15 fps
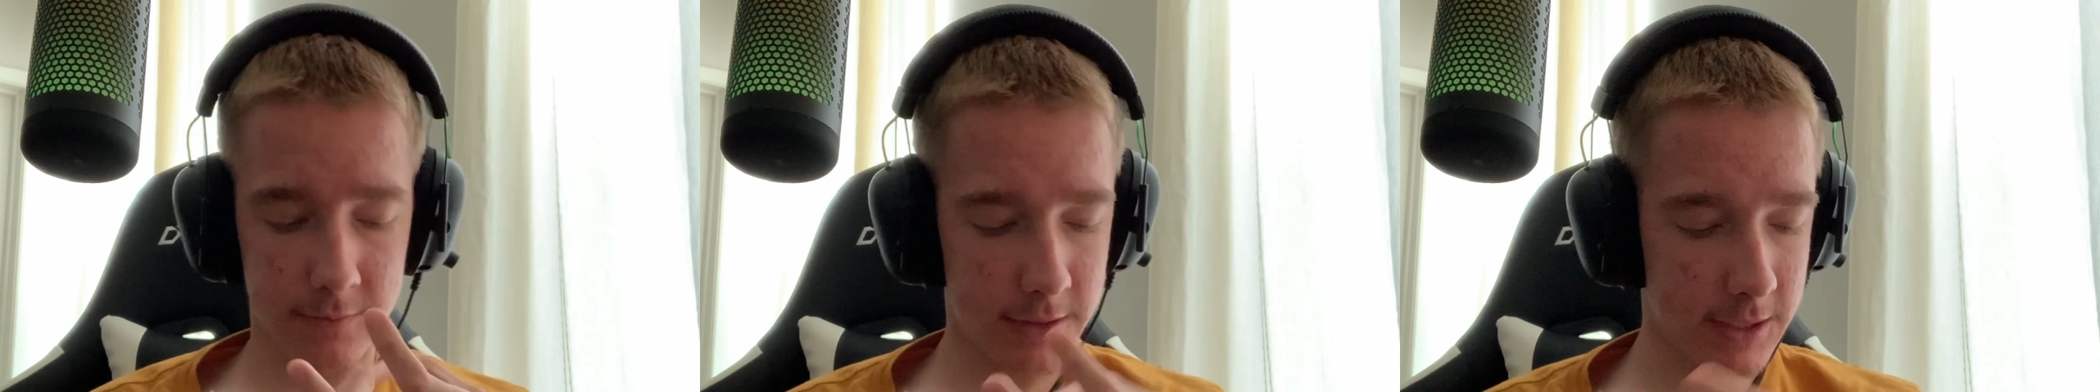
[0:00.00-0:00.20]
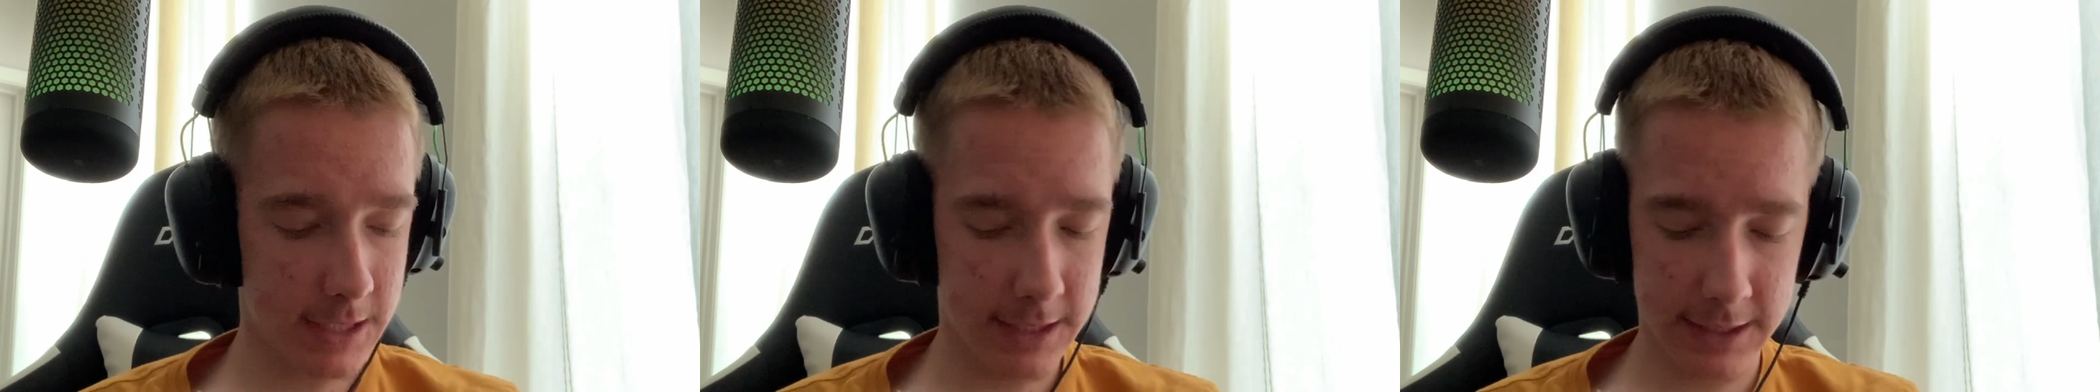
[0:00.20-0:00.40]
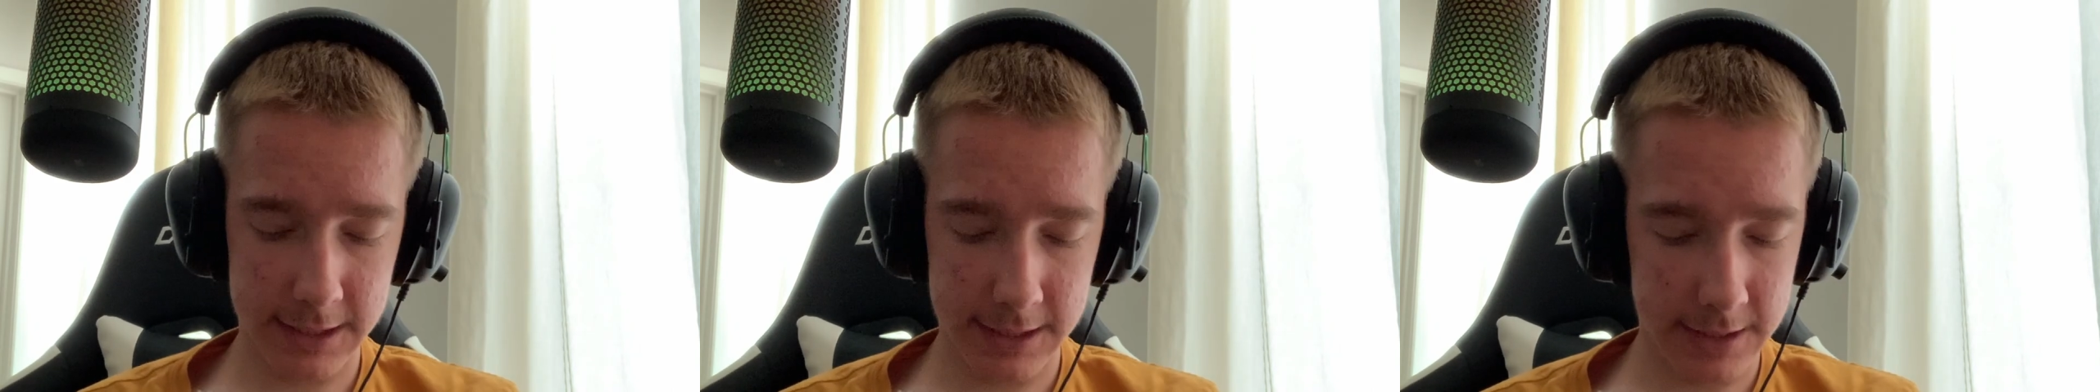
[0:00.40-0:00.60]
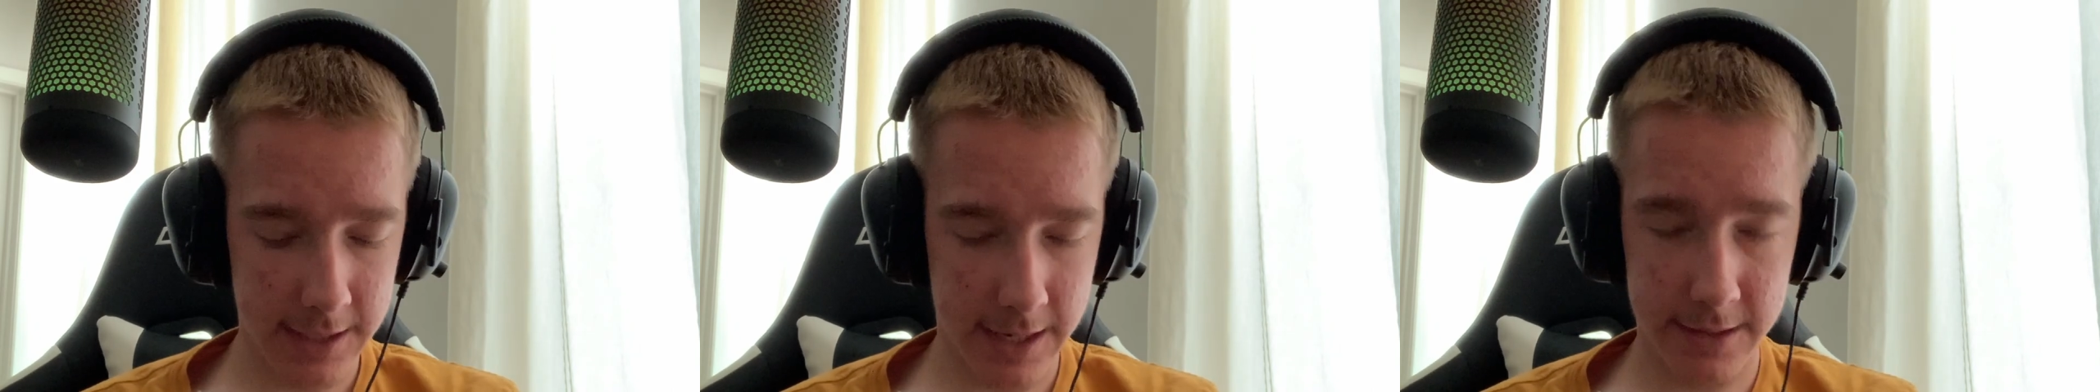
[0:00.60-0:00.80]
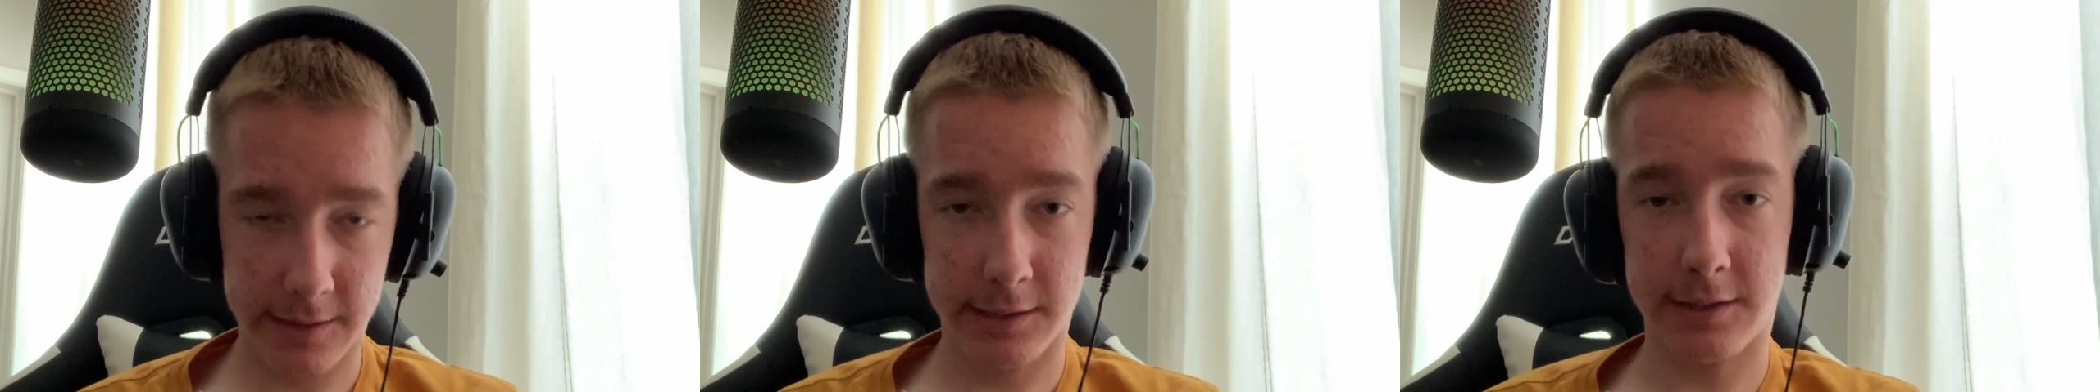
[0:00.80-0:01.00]
Literally
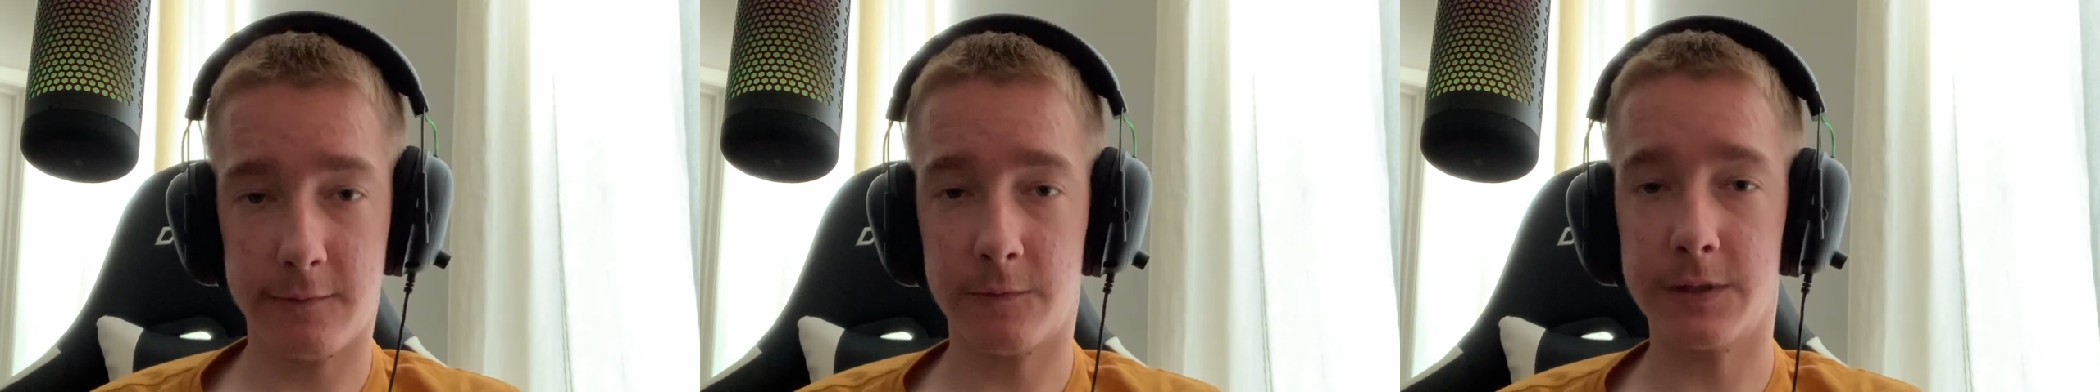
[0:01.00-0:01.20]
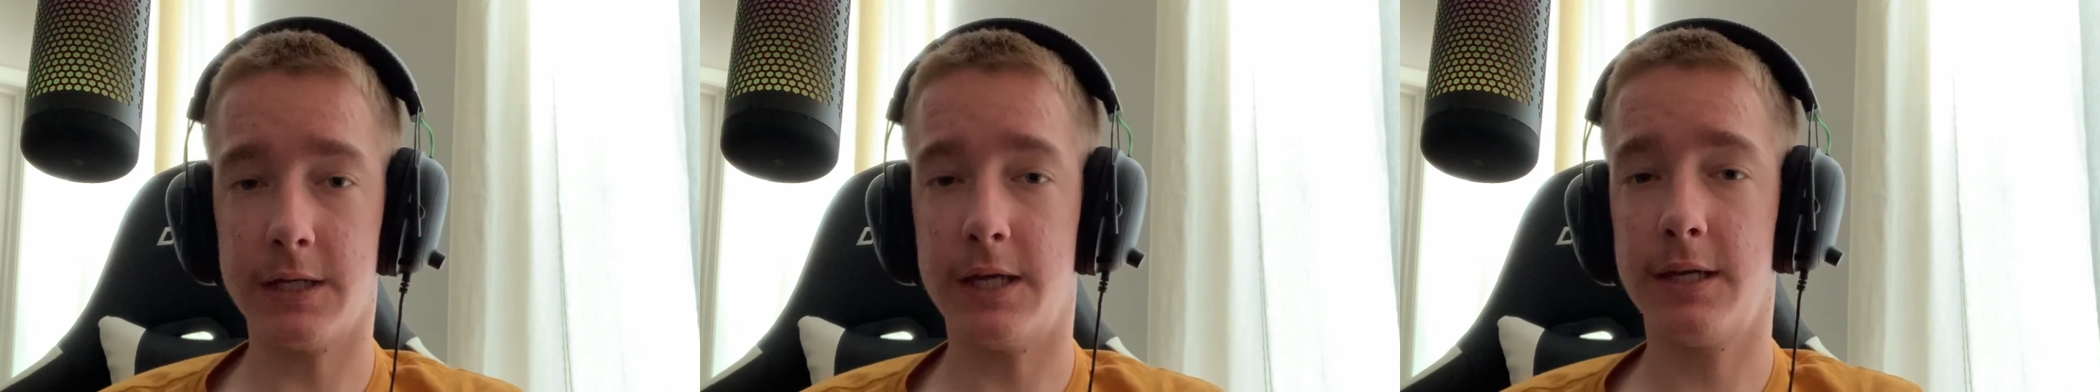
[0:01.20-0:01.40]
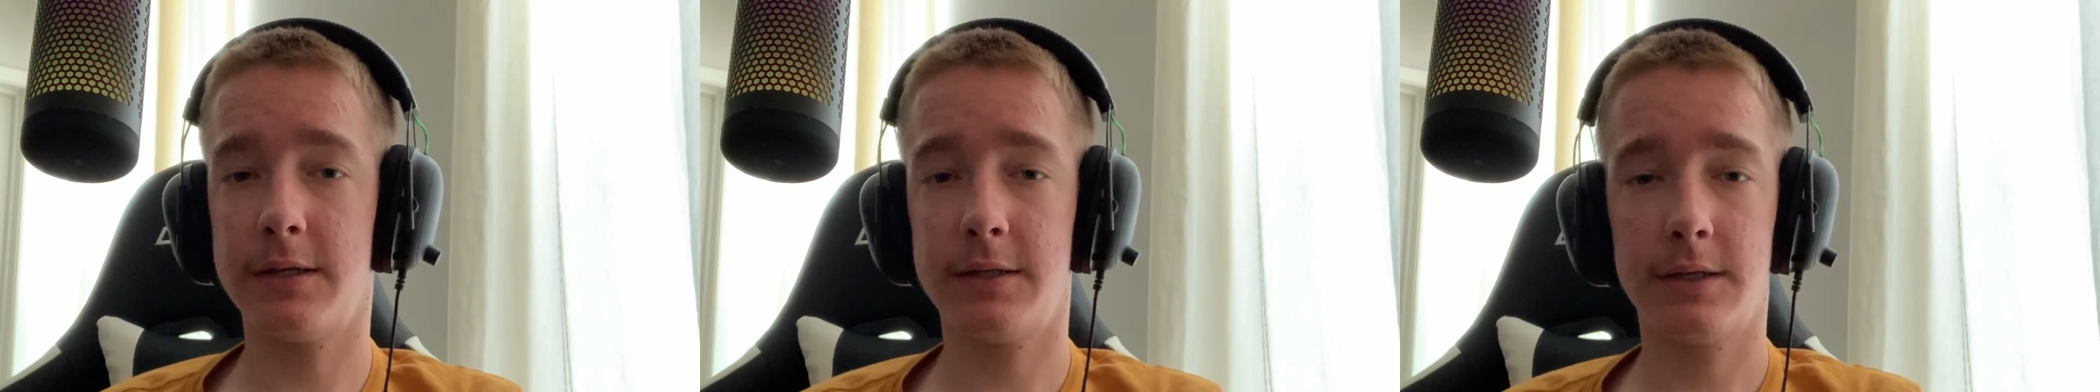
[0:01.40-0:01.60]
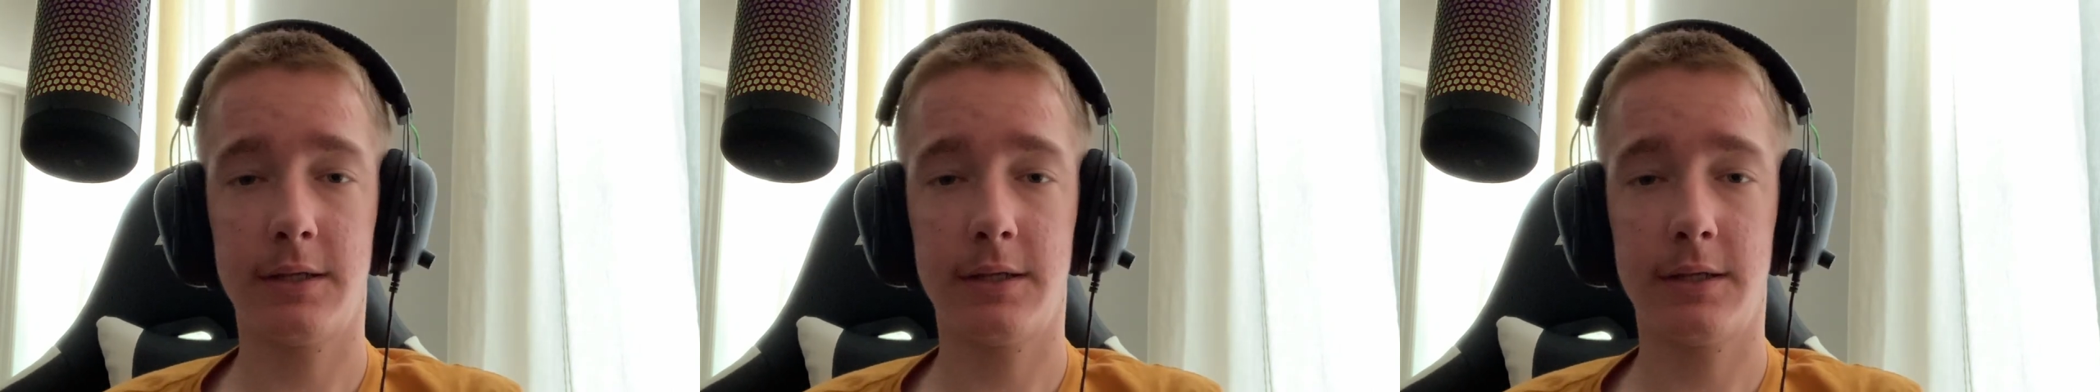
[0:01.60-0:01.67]
got nothing for you.